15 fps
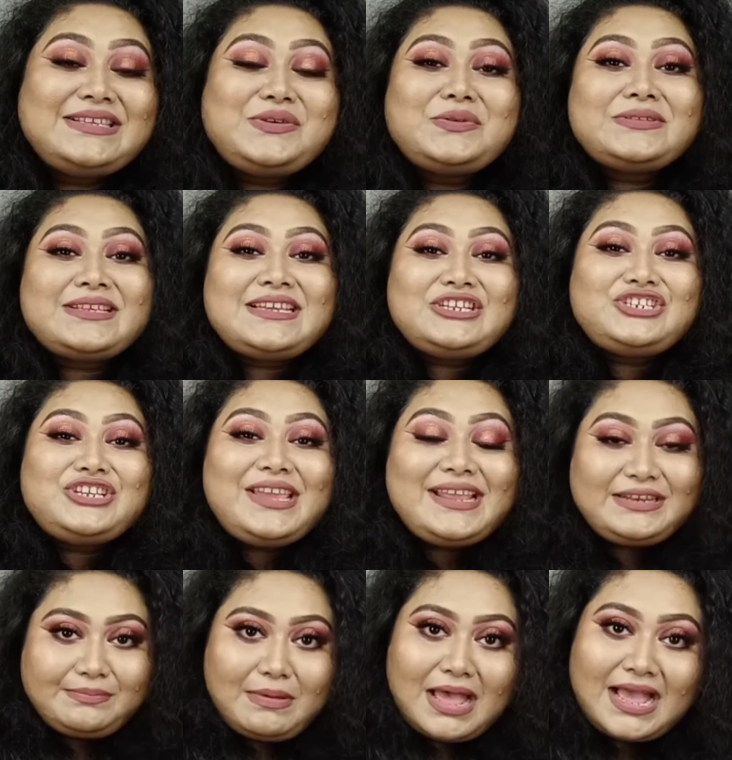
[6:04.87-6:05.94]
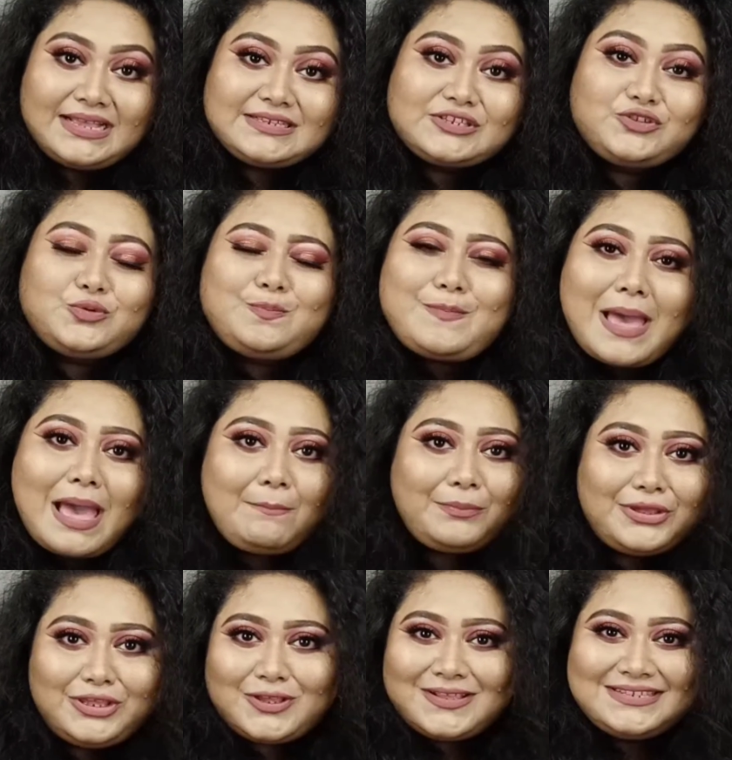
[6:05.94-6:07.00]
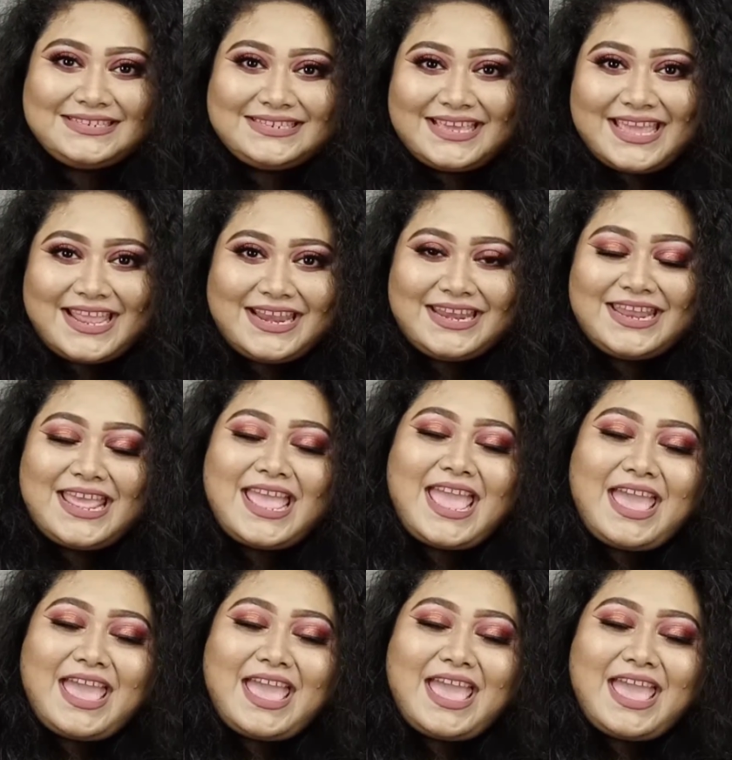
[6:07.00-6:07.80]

using sheet mask to pamper your skin